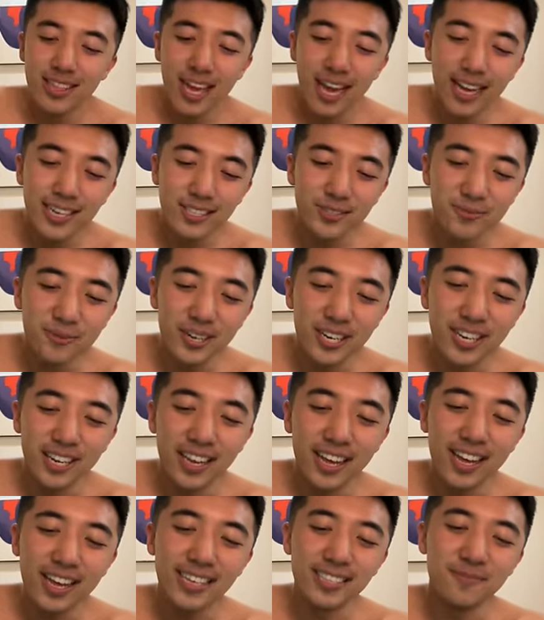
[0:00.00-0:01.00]
That's what it
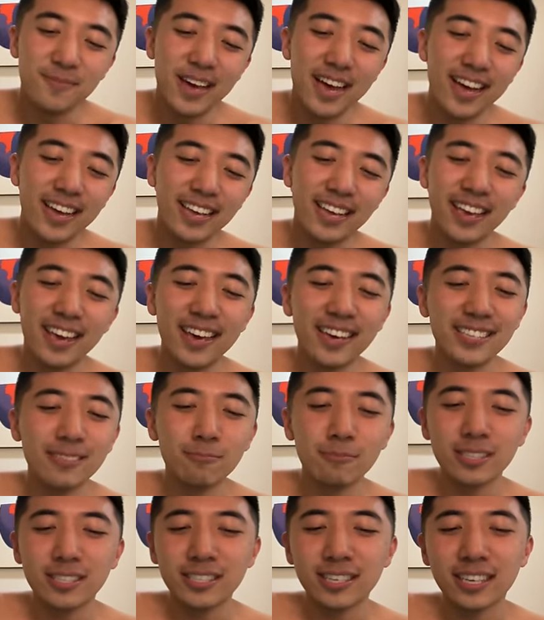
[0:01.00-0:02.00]
is, man.
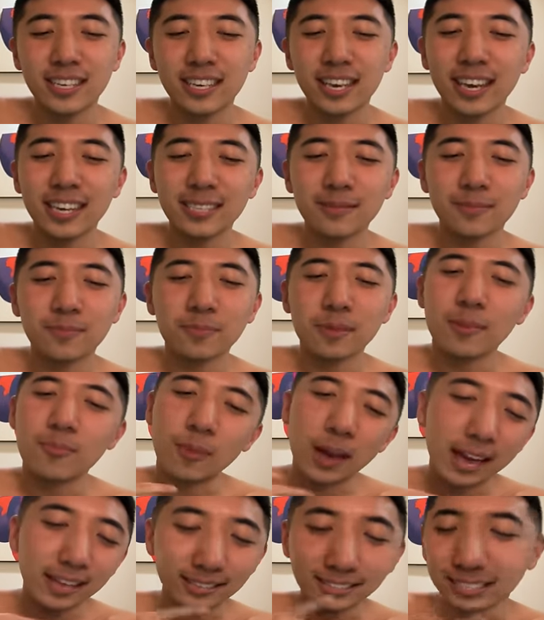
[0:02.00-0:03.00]
Kizma, see, Kis,
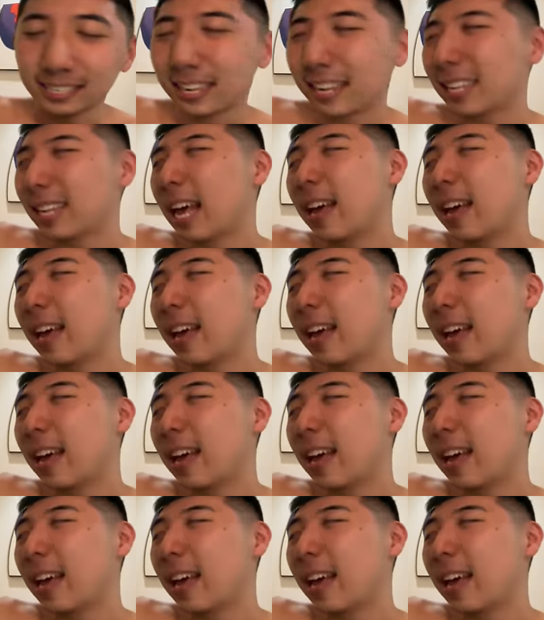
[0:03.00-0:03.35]
man, see, Kiz.